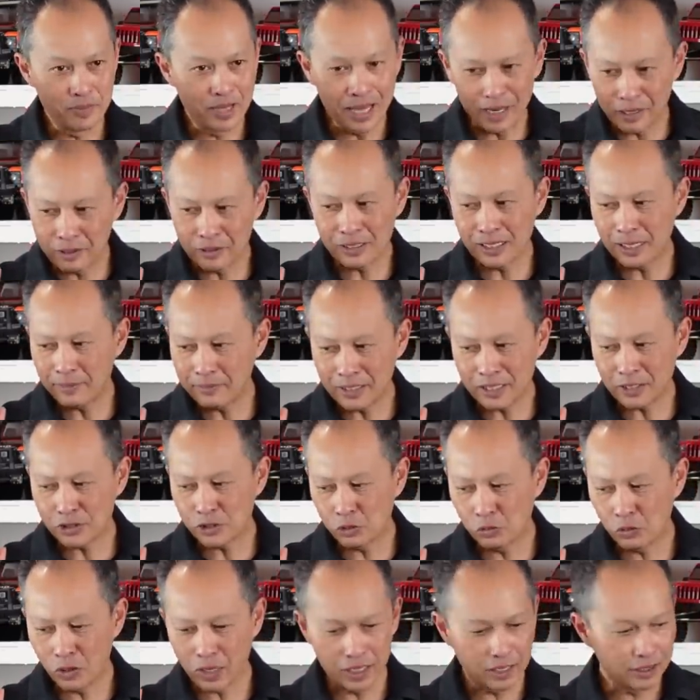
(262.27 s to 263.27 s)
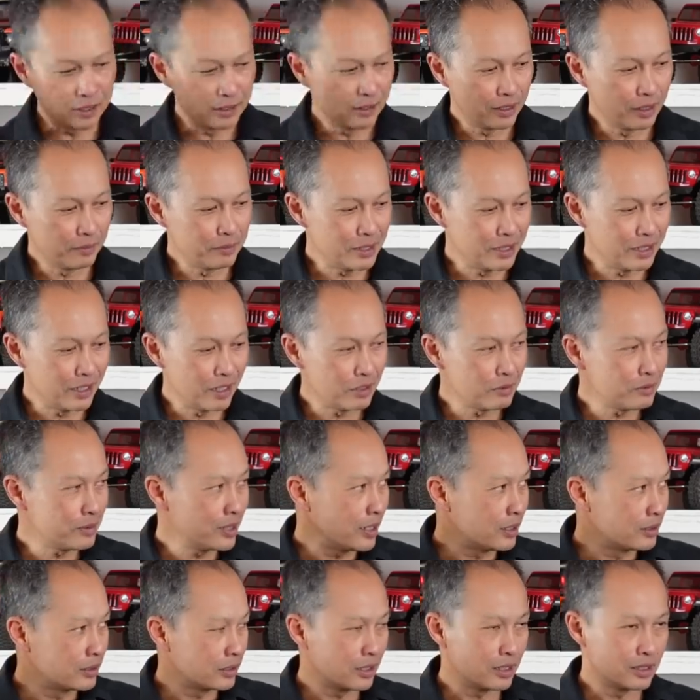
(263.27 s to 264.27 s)
I don't know, I'm not sure why. I mean, none of
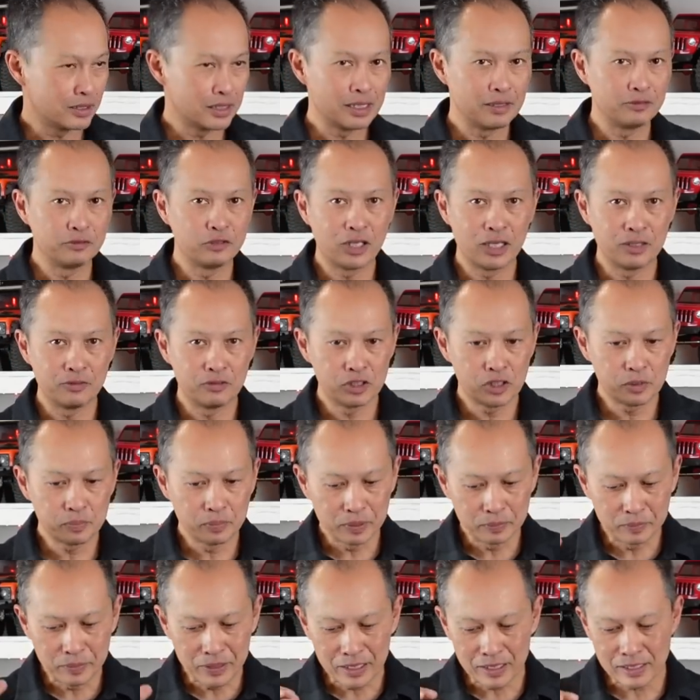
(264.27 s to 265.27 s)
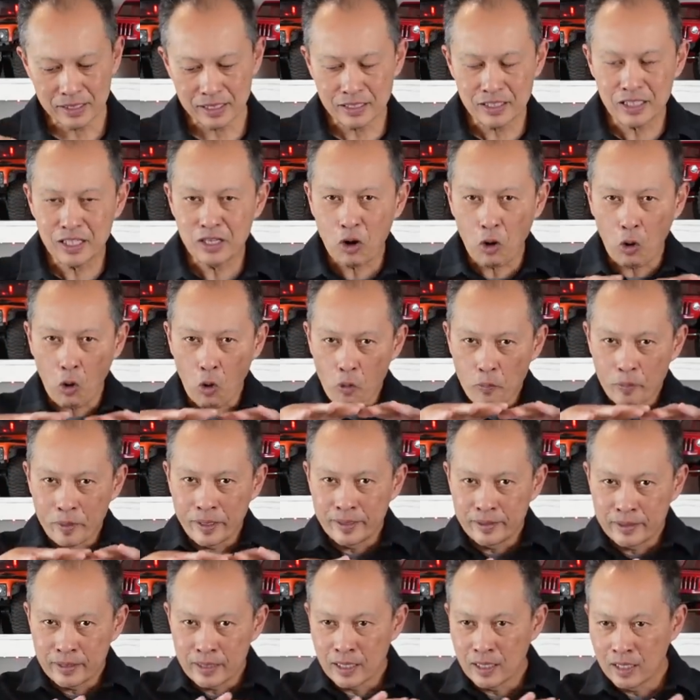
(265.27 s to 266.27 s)
my other cars have drivers, but because it's an
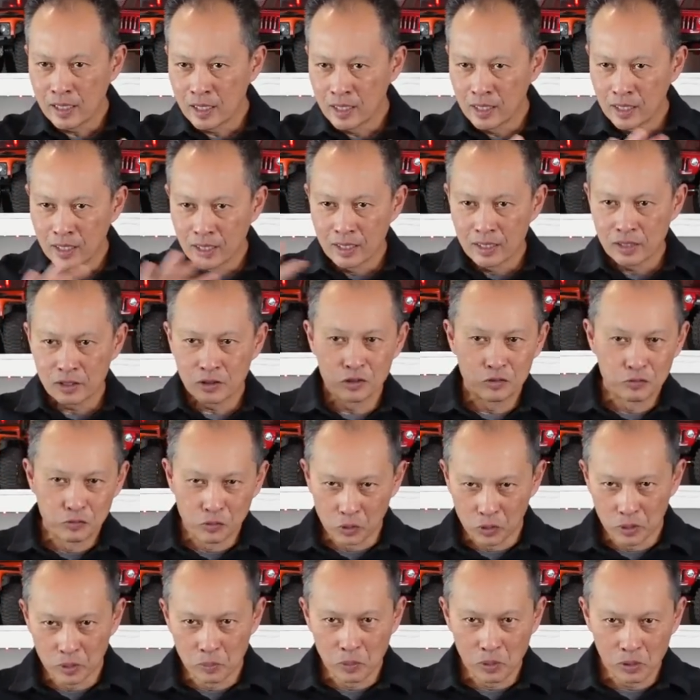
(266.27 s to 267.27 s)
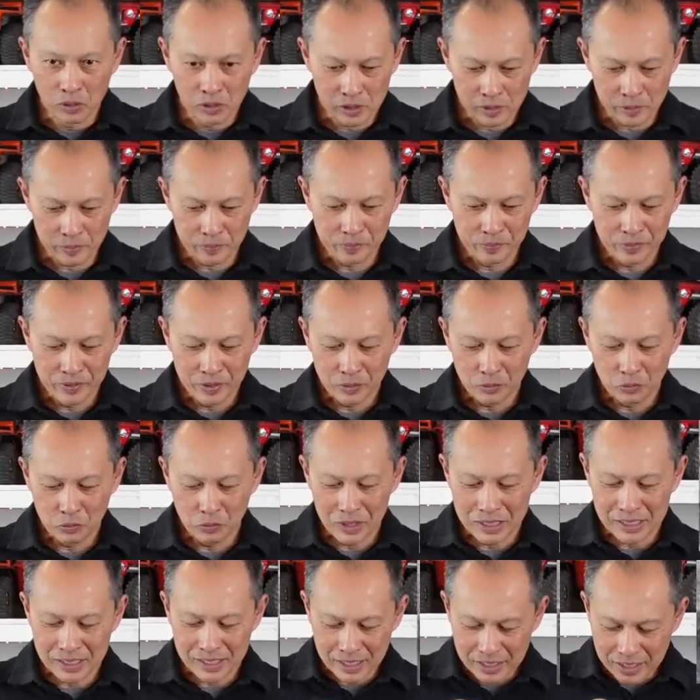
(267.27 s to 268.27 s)
open convertible
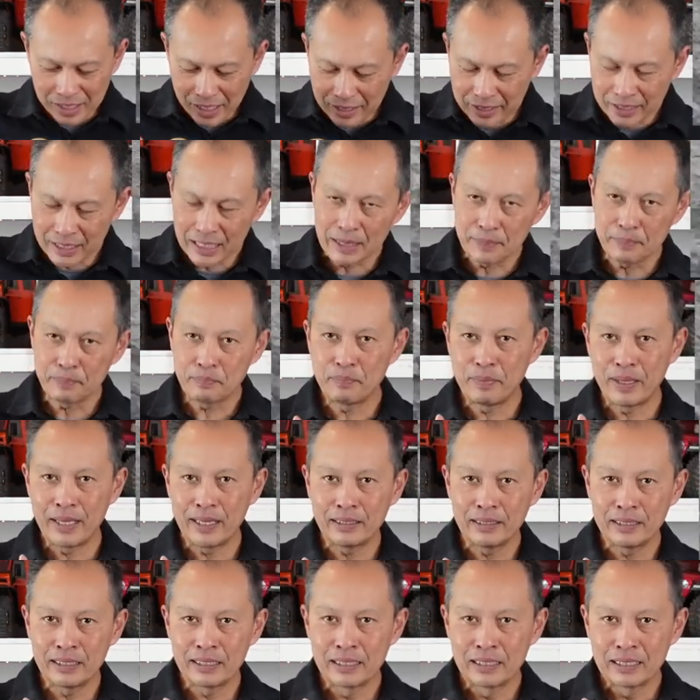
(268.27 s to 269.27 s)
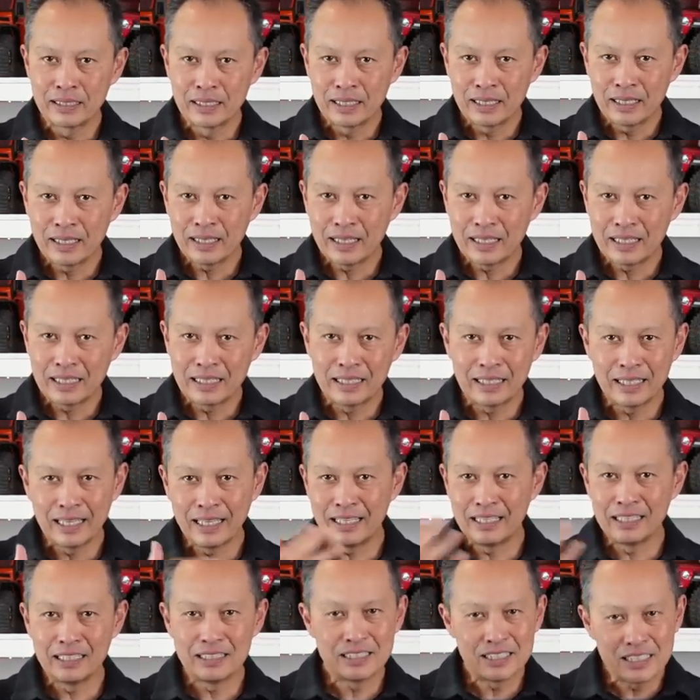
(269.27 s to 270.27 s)
with such a deep bed
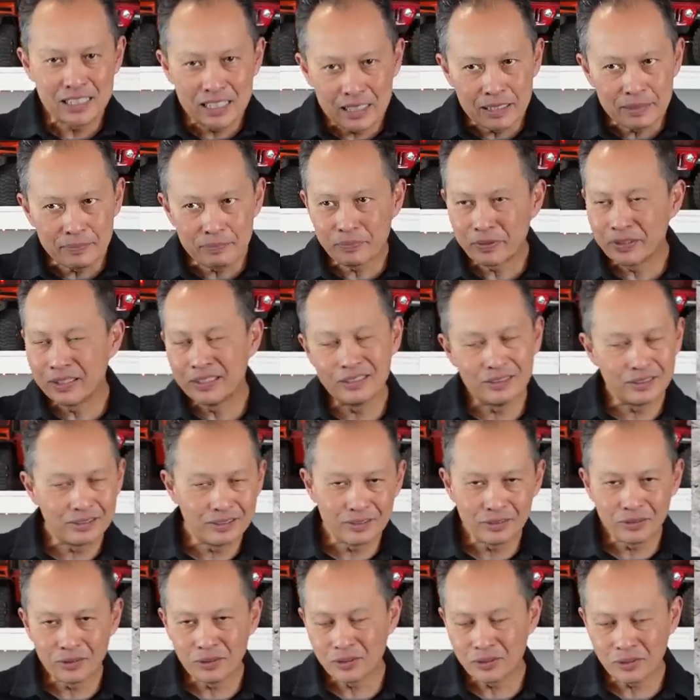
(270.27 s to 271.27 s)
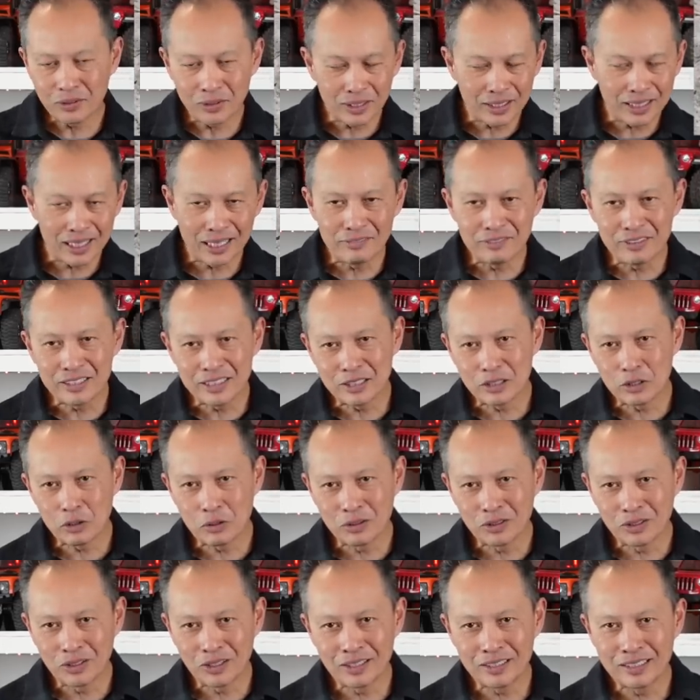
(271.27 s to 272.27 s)
and a Jeep and everything
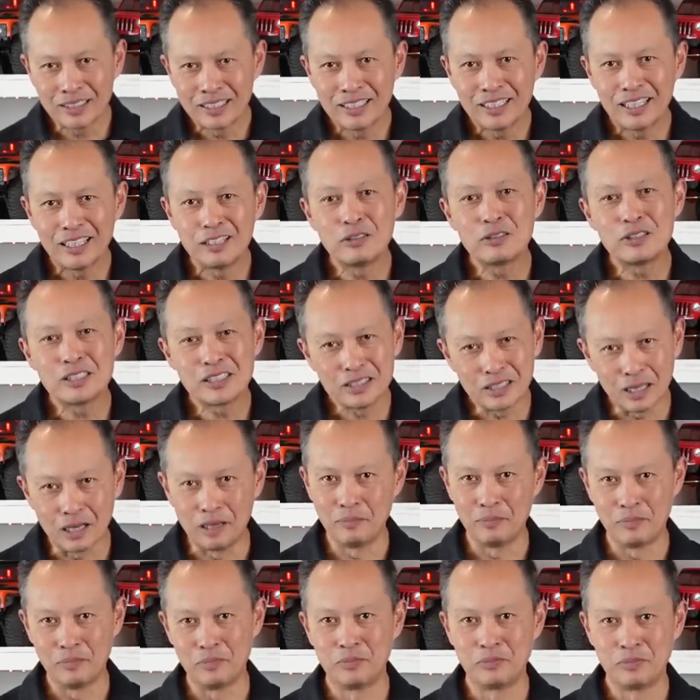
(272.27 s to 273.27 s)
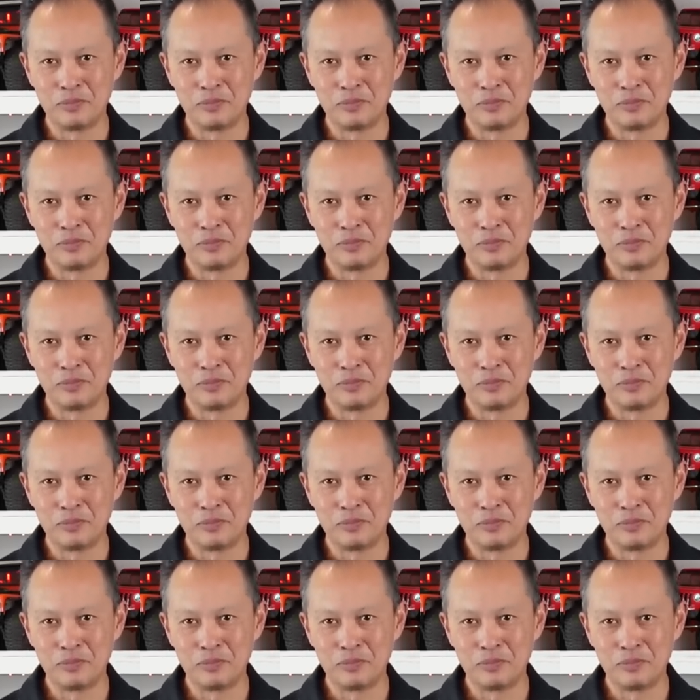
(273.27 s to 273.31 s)
going on, it looks dumb.